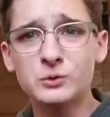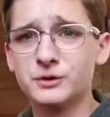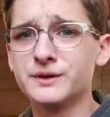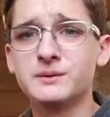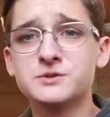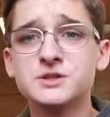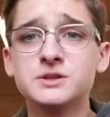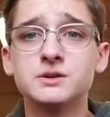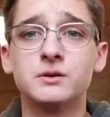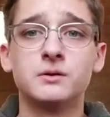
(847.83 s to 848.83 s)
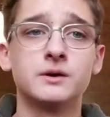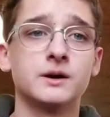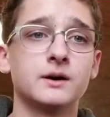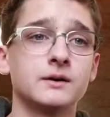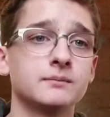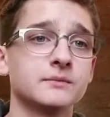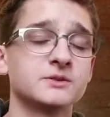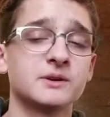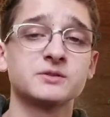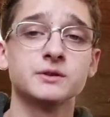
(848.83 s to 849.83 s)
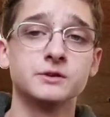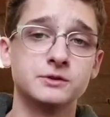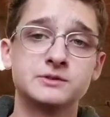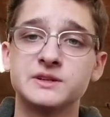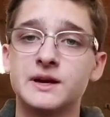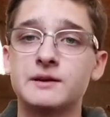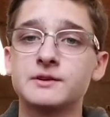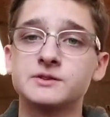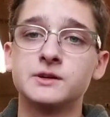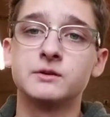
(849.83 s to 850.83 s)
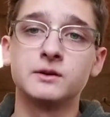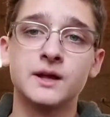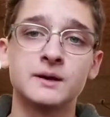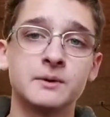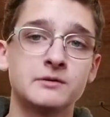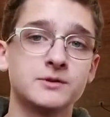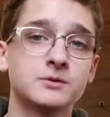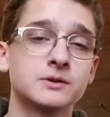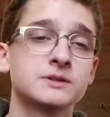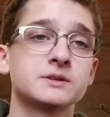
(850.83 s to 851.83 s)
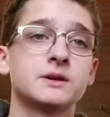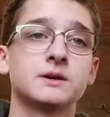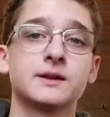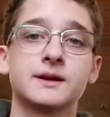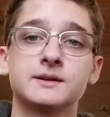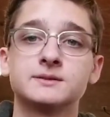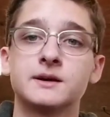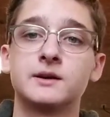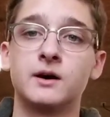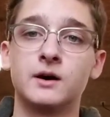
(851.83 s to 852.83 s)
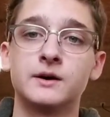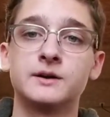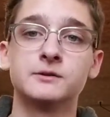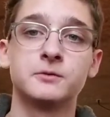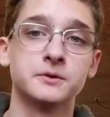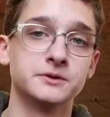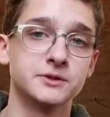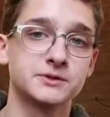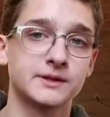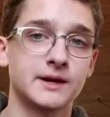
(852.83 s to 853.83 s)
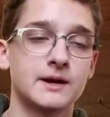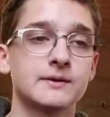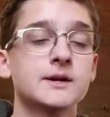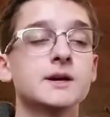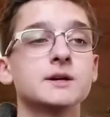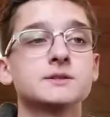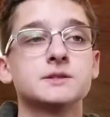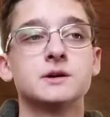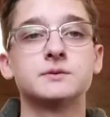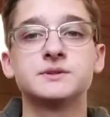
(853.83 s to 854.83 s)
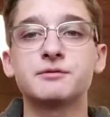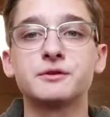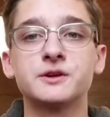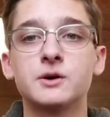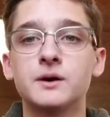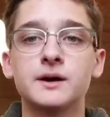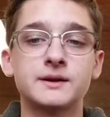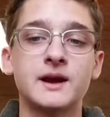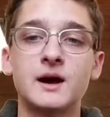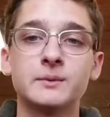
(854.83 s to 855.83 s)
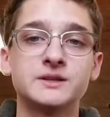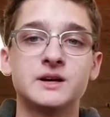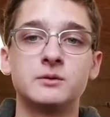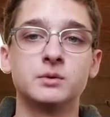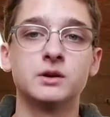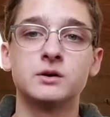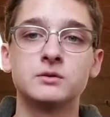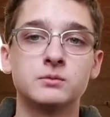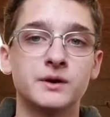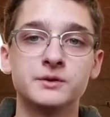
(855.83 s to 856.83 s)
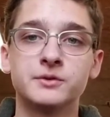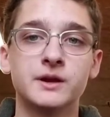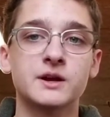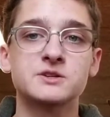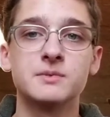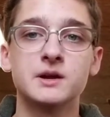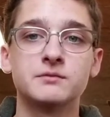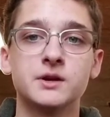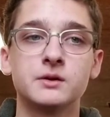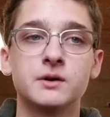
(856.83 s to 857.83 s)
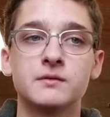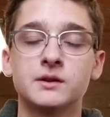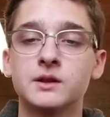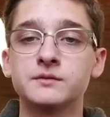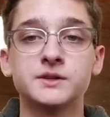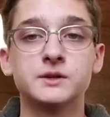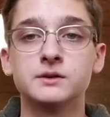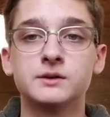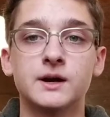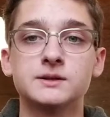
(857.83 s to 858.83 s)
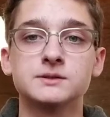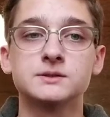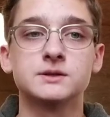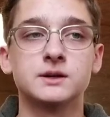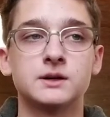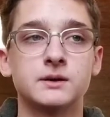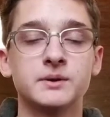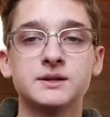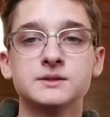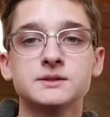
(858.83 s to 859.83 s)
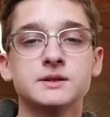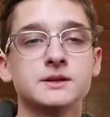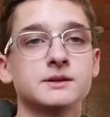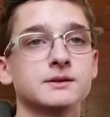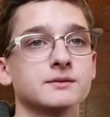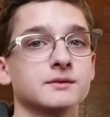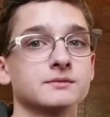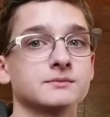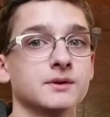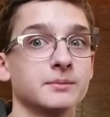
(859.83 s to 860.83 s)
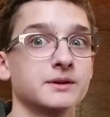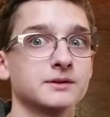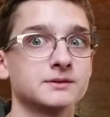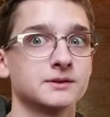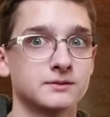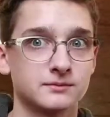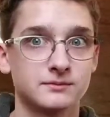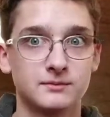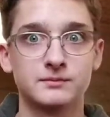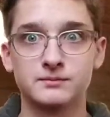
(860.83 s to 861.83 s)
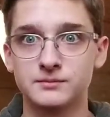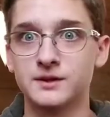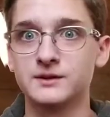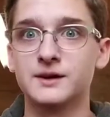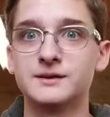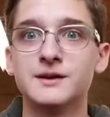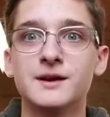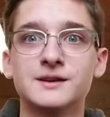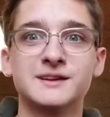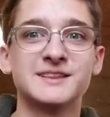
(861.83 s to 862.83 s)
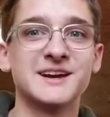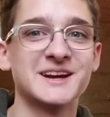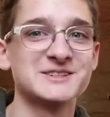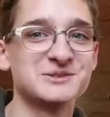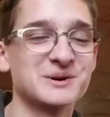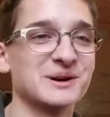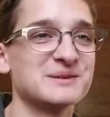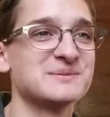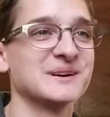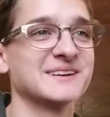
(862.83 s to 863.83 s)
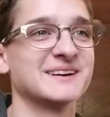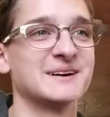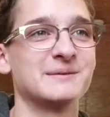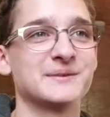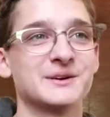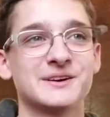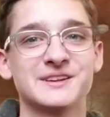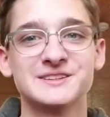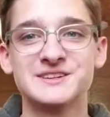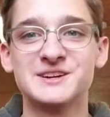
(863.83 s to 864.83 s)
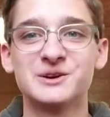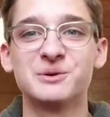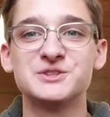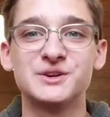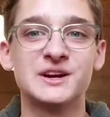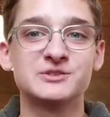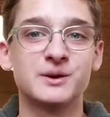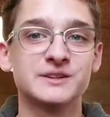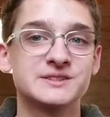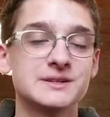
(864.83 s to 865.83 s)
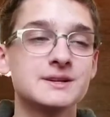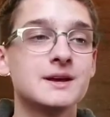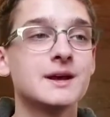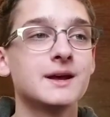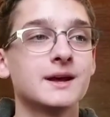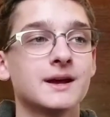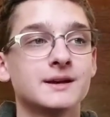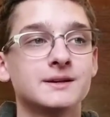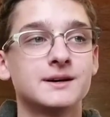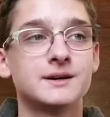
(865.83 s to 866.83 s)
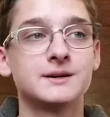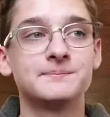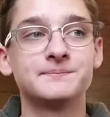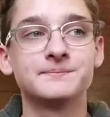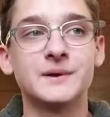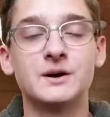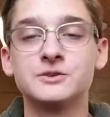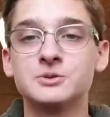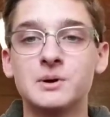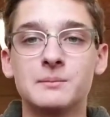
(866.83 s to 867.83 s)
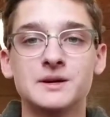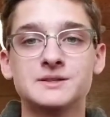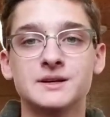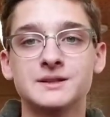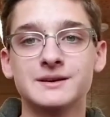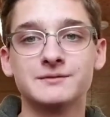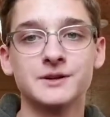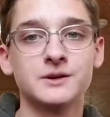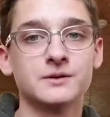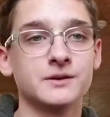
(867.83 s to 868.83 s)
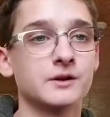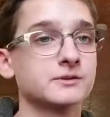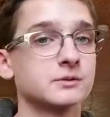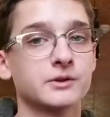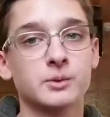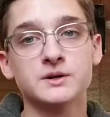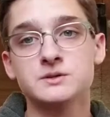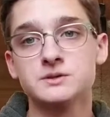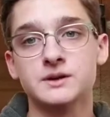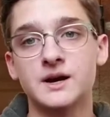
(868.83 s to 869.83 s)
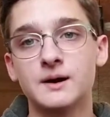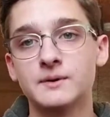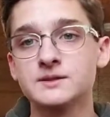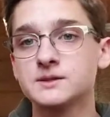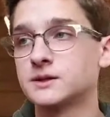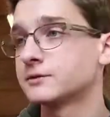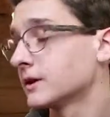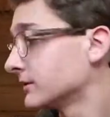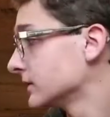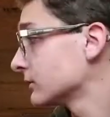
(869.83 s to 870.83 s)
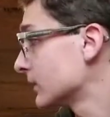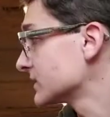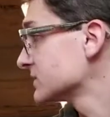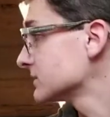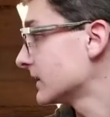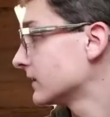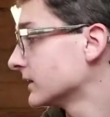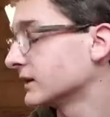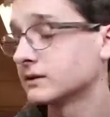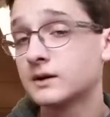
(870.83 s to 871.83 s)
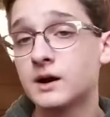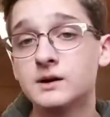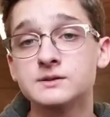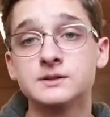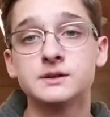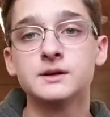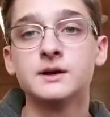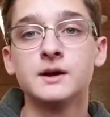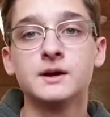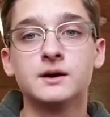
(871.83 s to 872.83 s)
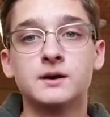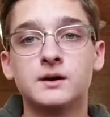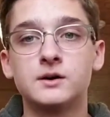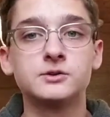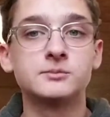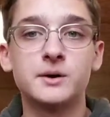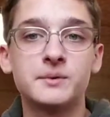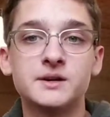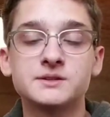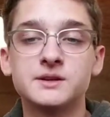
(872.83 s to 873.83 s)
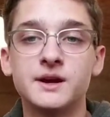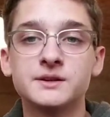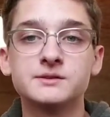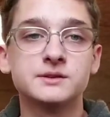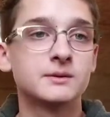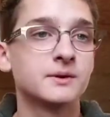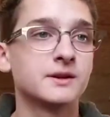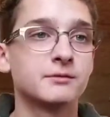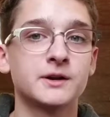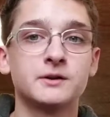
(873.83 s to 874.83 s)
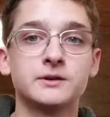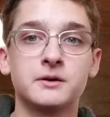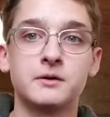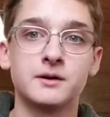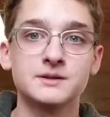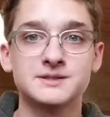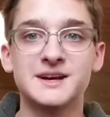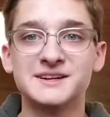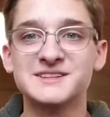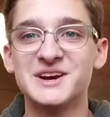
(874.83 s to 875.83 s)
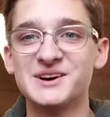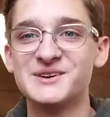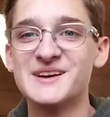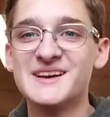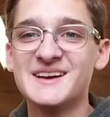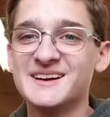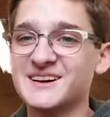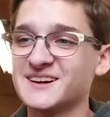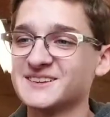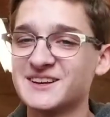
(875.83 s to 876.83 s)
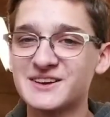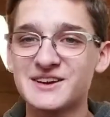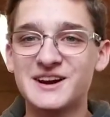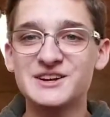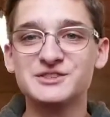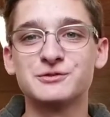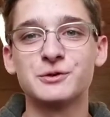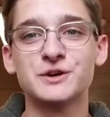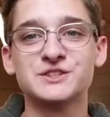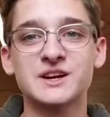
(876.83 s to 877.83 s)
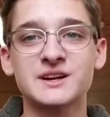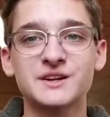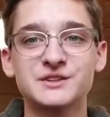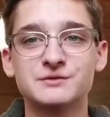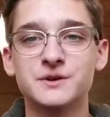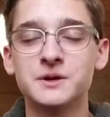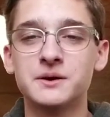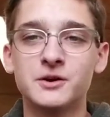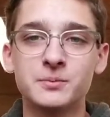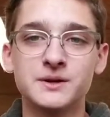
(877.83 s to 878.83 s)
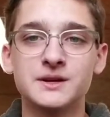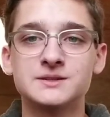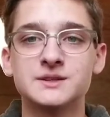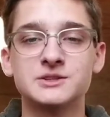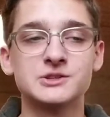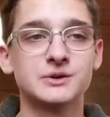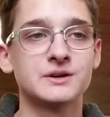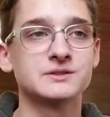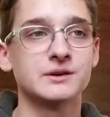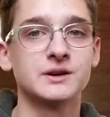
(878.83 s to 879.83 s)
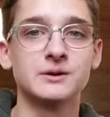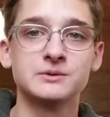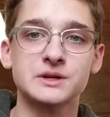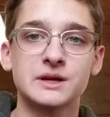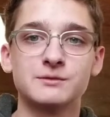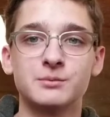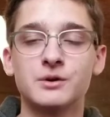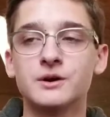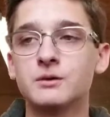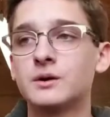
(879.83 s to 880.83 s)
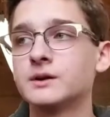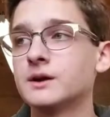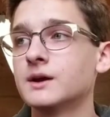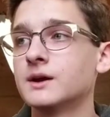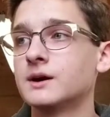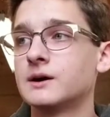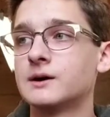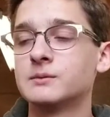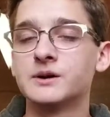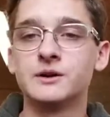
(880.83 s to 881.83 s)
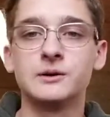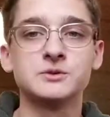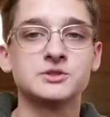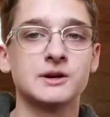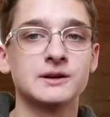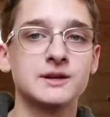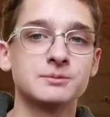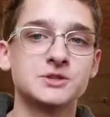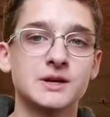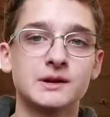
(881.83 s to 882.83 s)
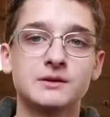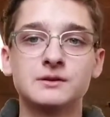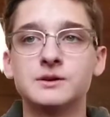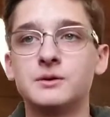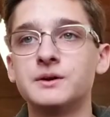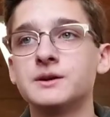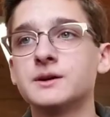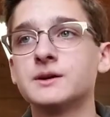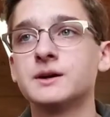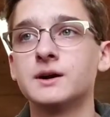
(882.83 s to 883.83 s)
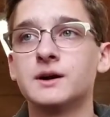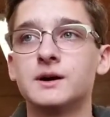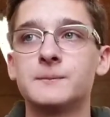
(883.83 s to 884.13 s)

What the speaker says: or the MG, or especially the Deuce and a half, because I know a lot of my viewers, like I said, are here for the Deuce and a half. So definitely go ahead and comment down below what you think I should make a video of. I'd love to hear your guys' opinions here. Well, opinions, you know, take that as you will. But you know, I'd like to hear what you guys want to see, and I'll do my best to get that video. And also with questions or comments, you know, if you have any questions about any of the cars in here, I'll do my best to answer them. And if I don't know, I'll ask Dad. So thank you guys for checking out this video. I hope you guys did enjoy. Sorry, it was kind of a boring one. But, you know, I'm just trying to keep the channel going here.